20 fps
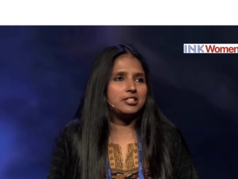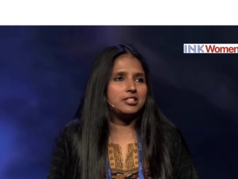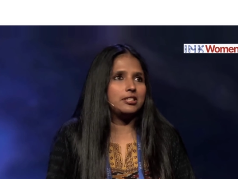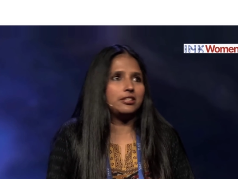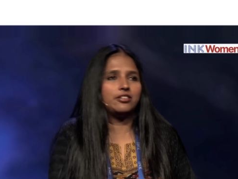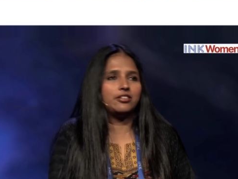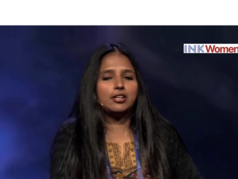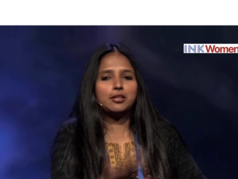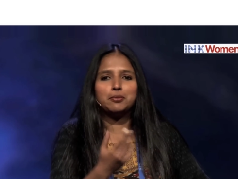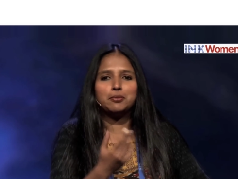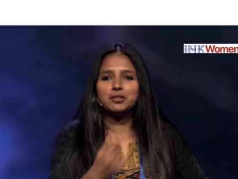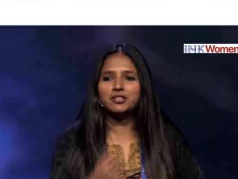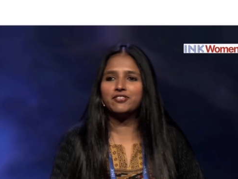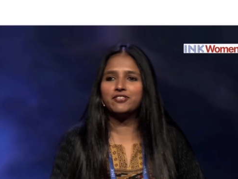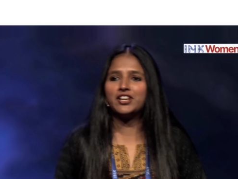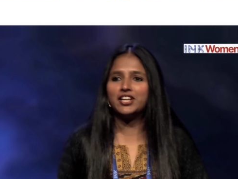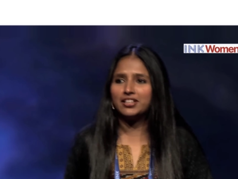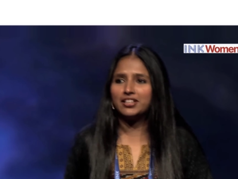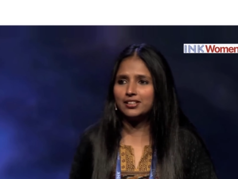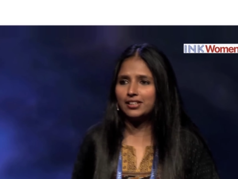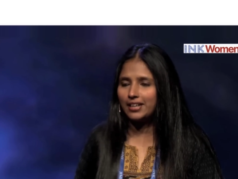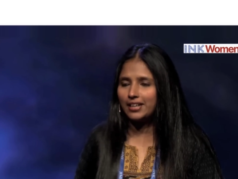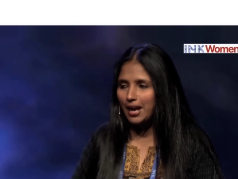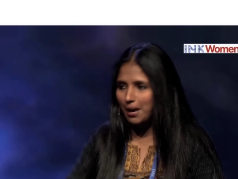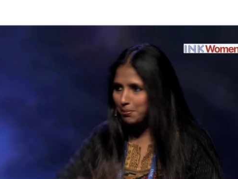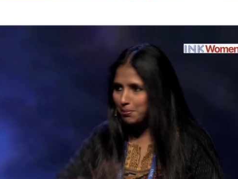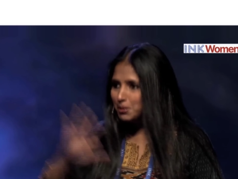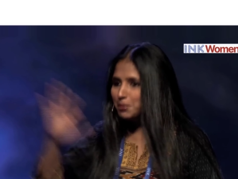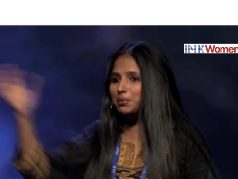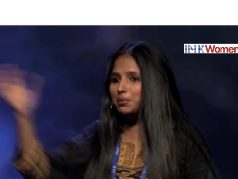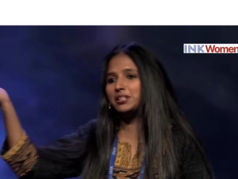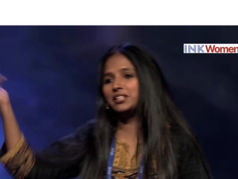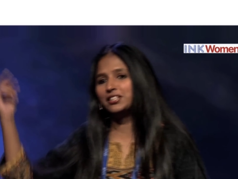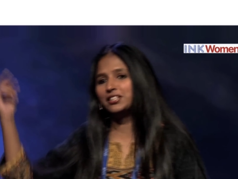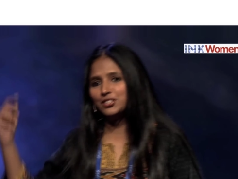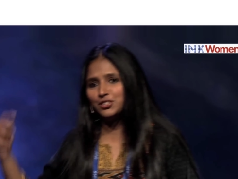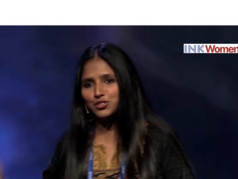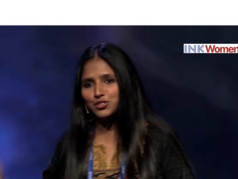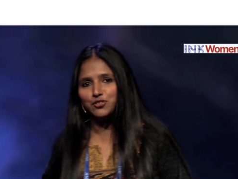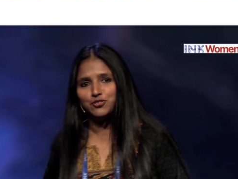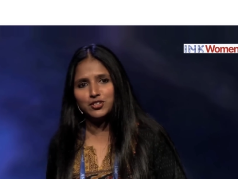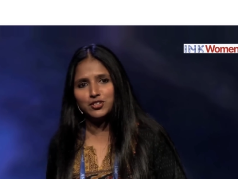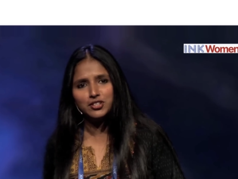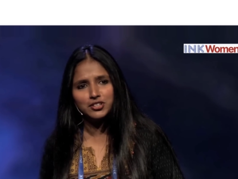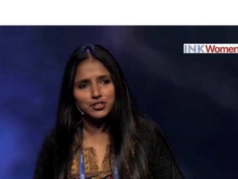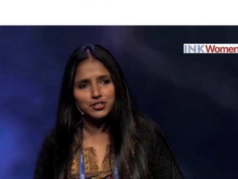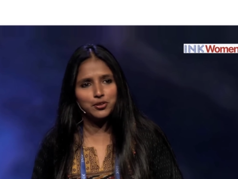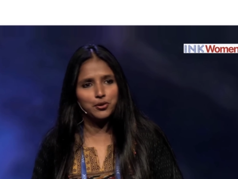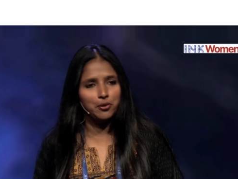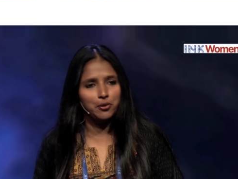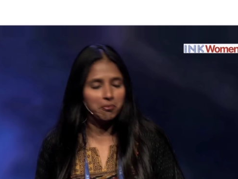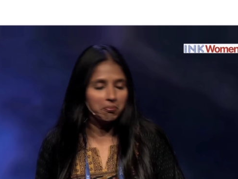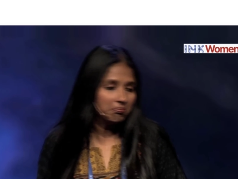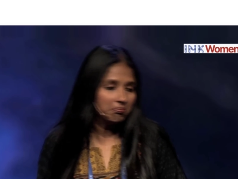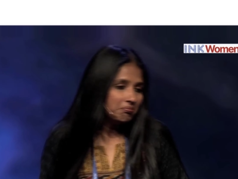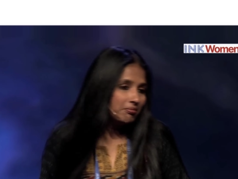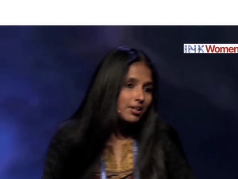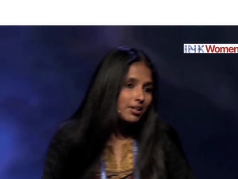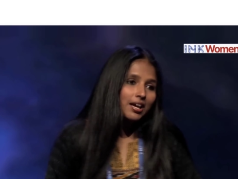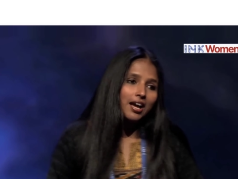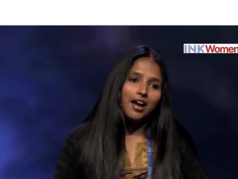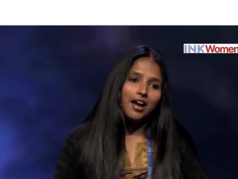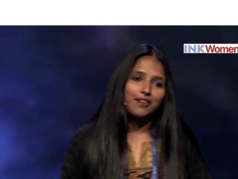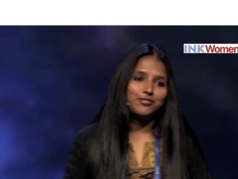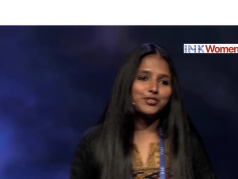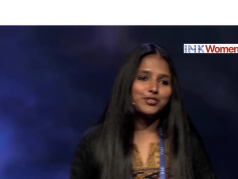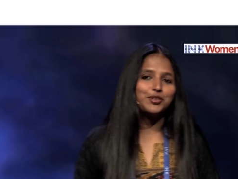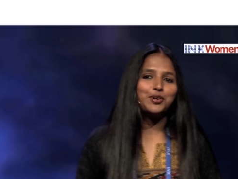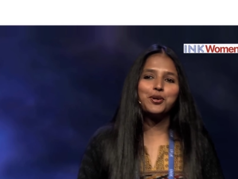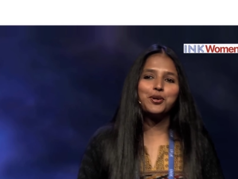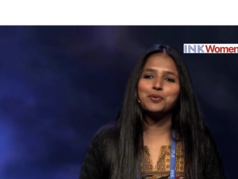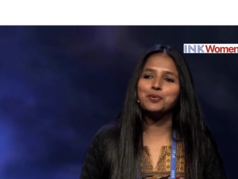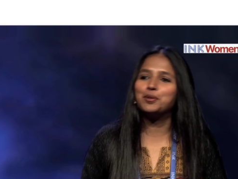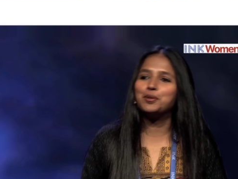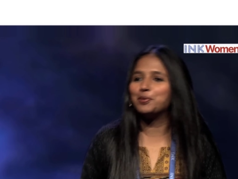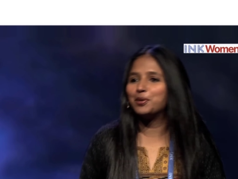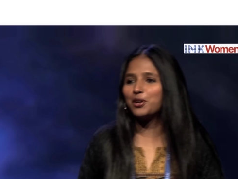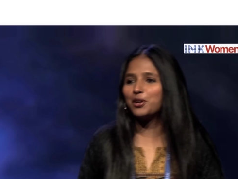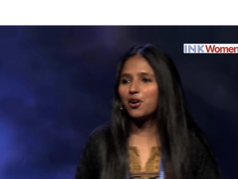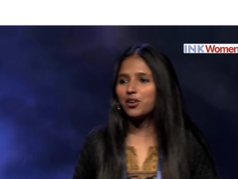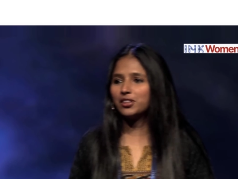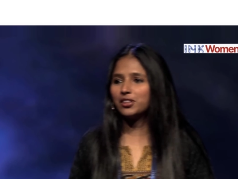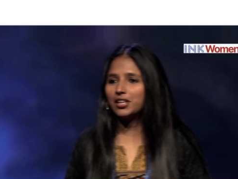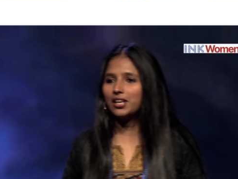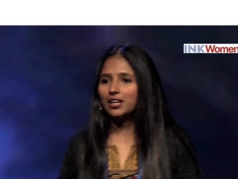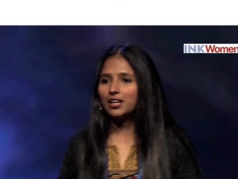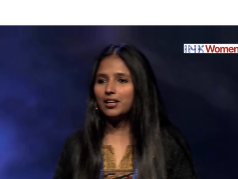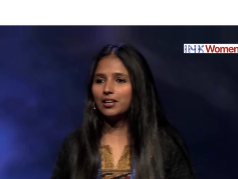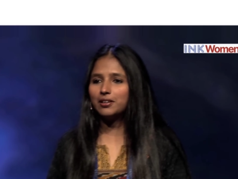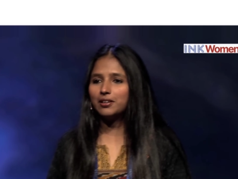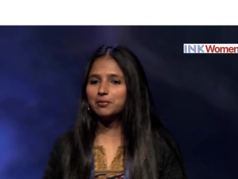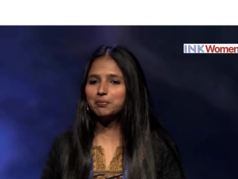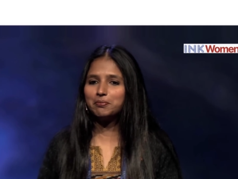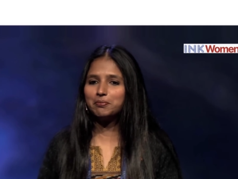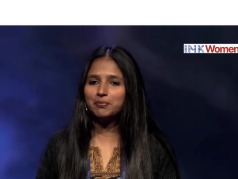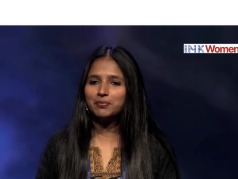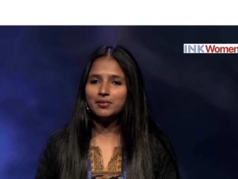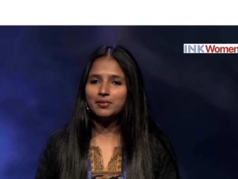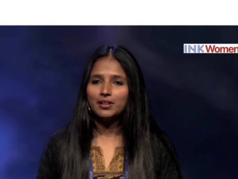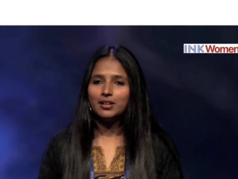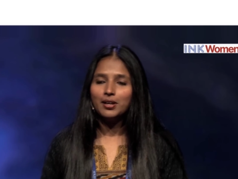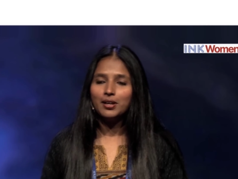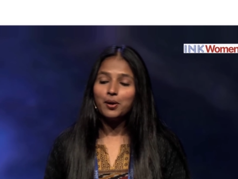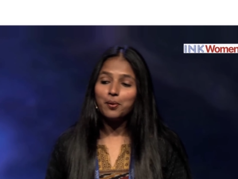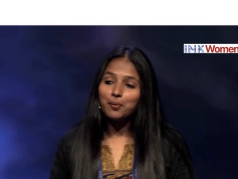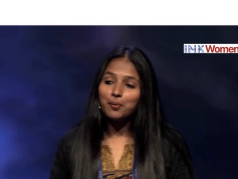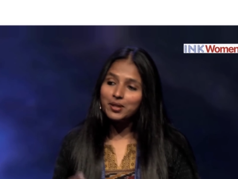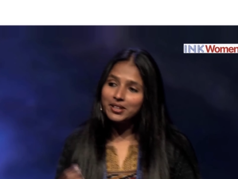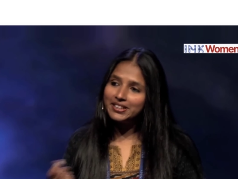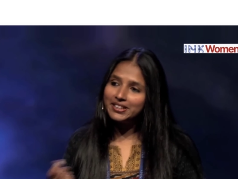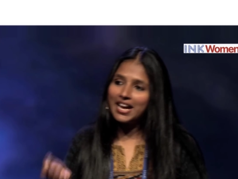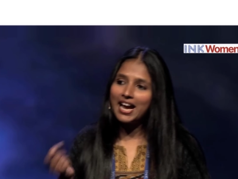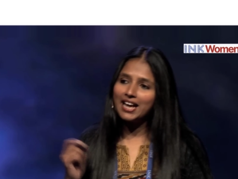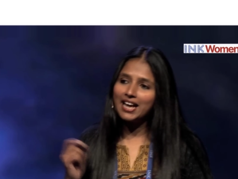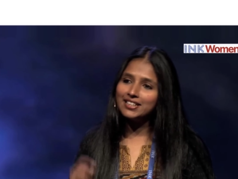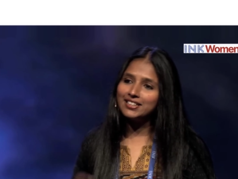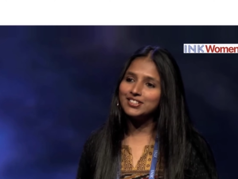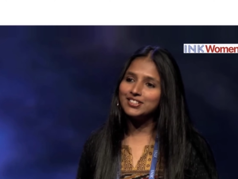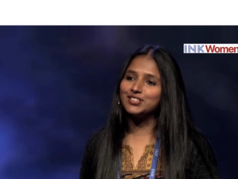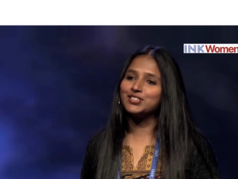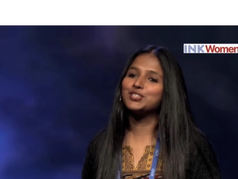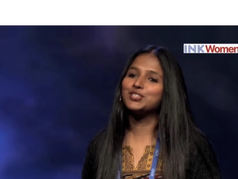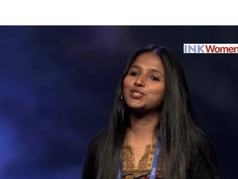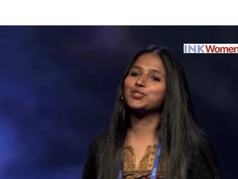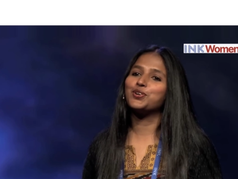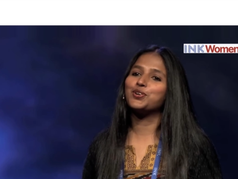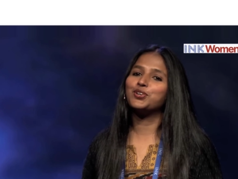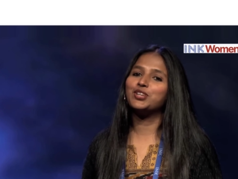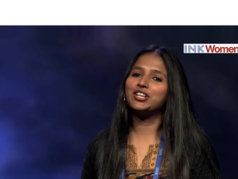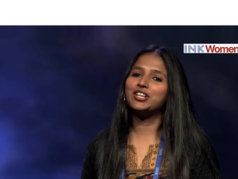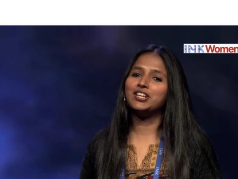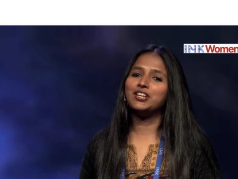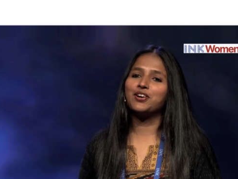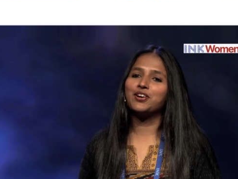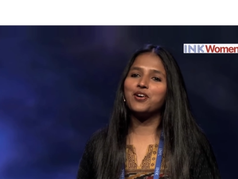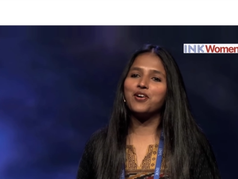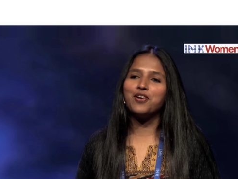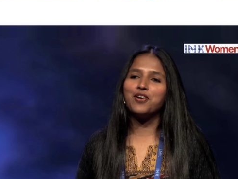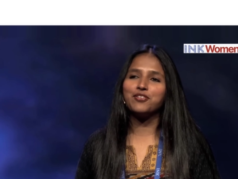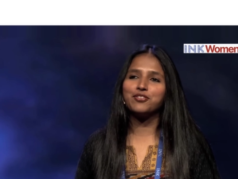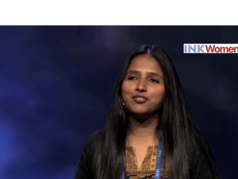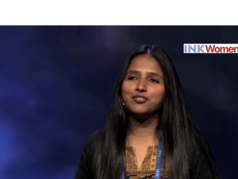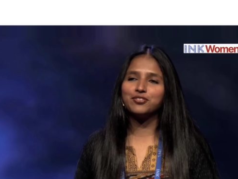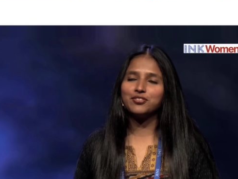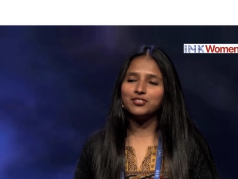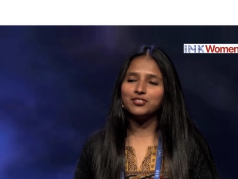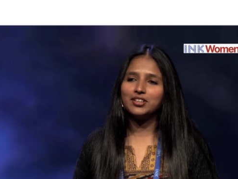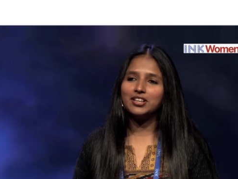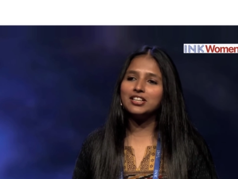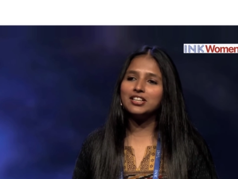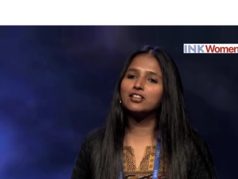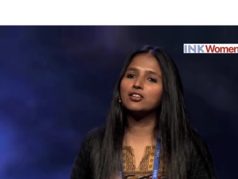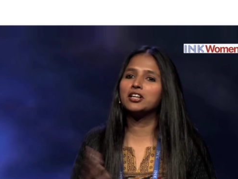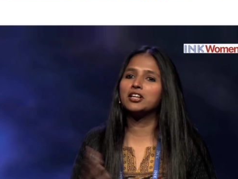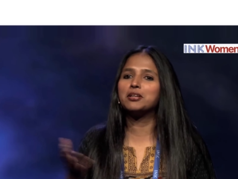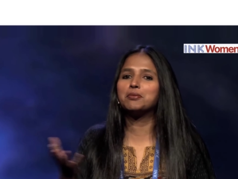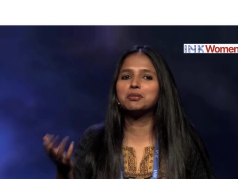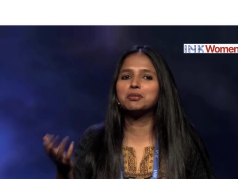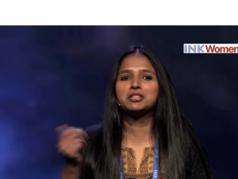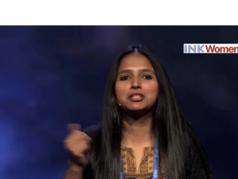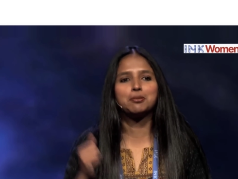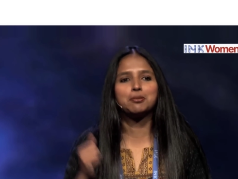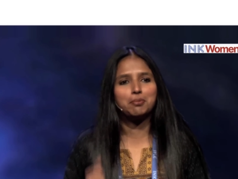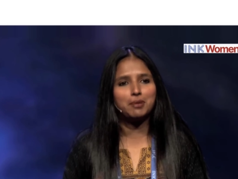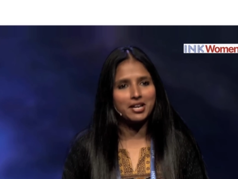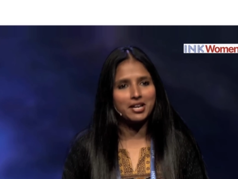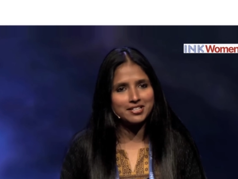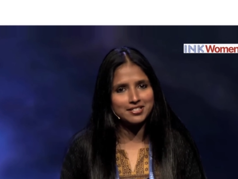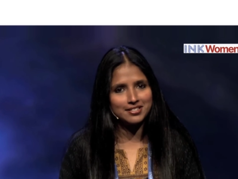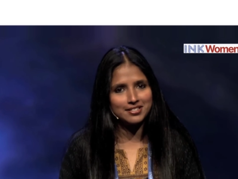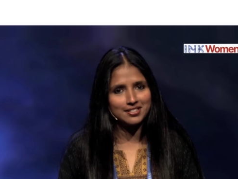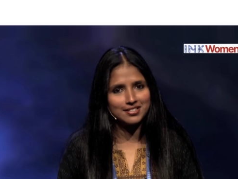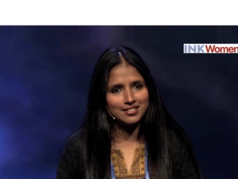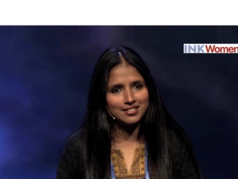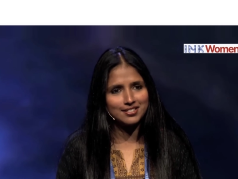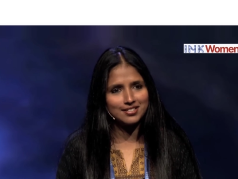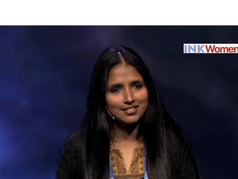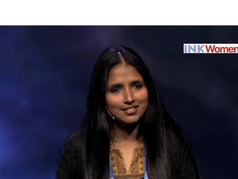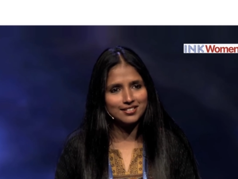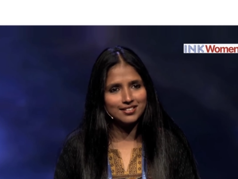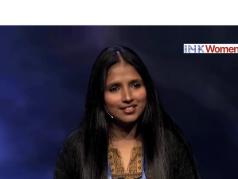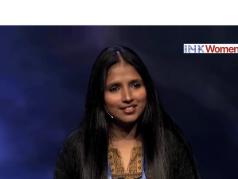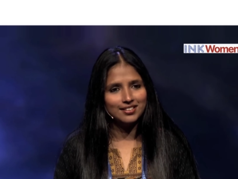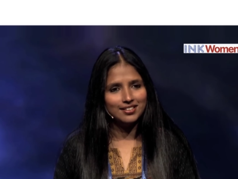this incredible event that happened billions of years ago? After all, we were not there. Well, that is a story of incredible surprises,